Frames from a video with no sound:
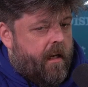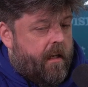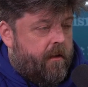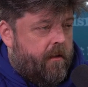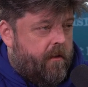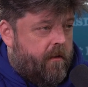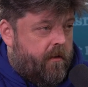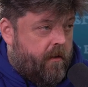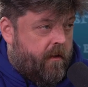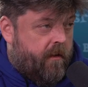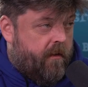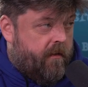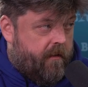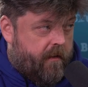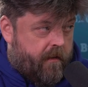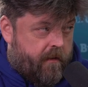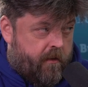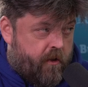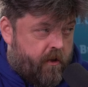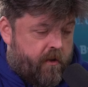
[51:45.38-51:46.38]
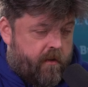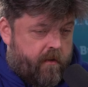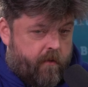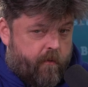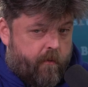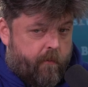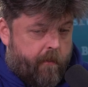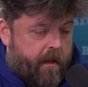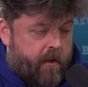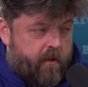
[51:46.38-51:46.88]
and look, just
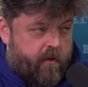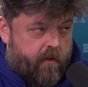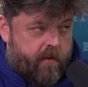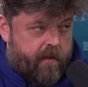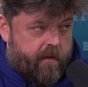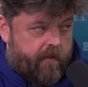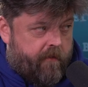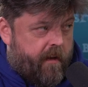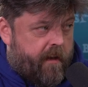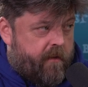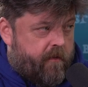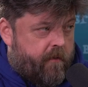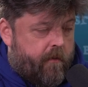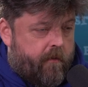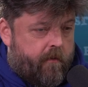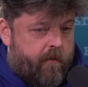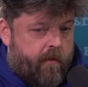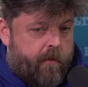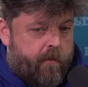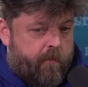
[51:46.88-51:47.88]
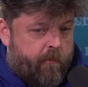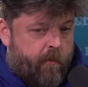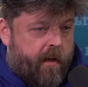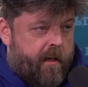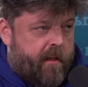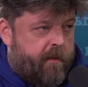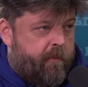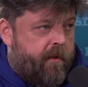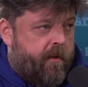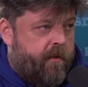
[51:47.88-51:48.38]
talking about toxic Facebook groups, my
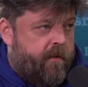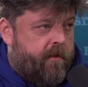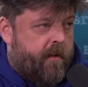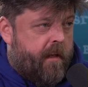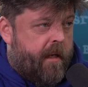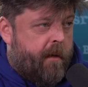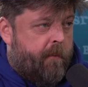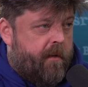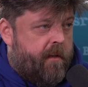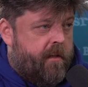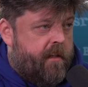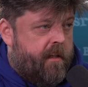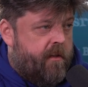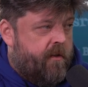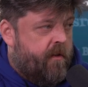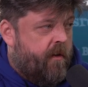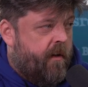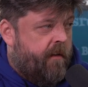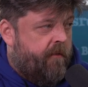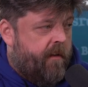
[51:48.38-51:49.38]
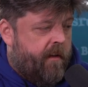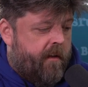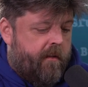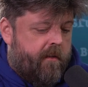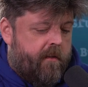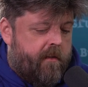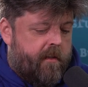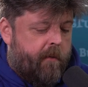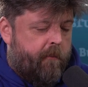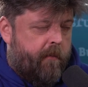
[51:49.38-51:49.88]
experience with them is it's either
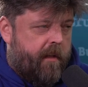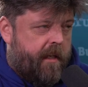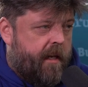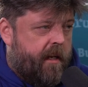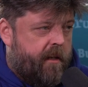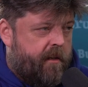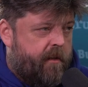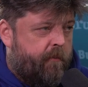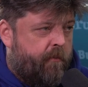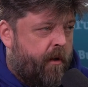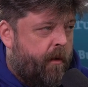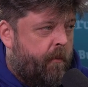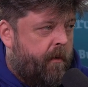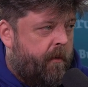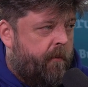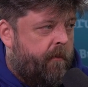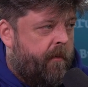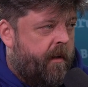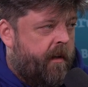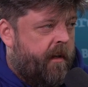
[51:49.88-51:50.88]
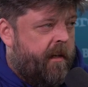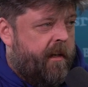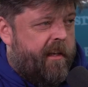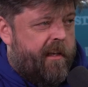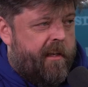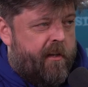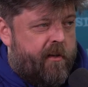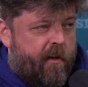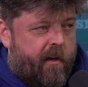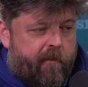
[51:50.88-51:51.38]
somebody has a problem,
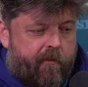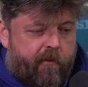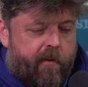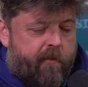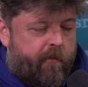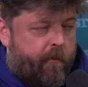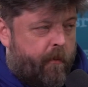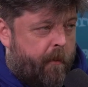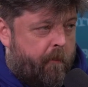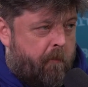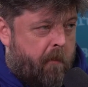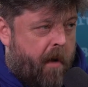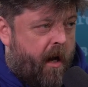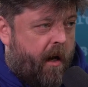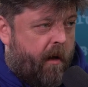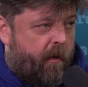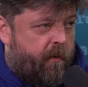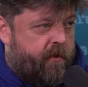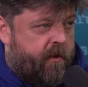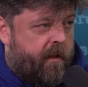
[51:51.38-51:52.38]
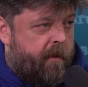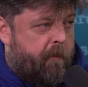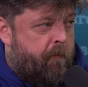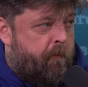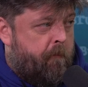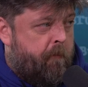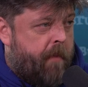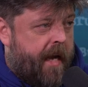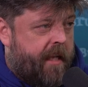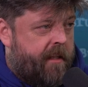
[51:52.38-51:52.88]
it's either everyone piles on
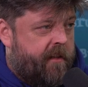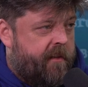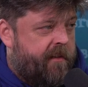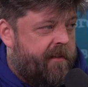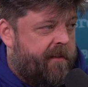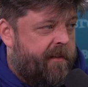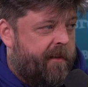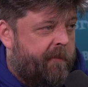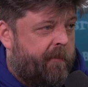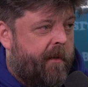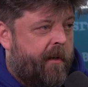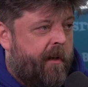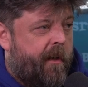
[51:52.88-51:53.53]
and batters them,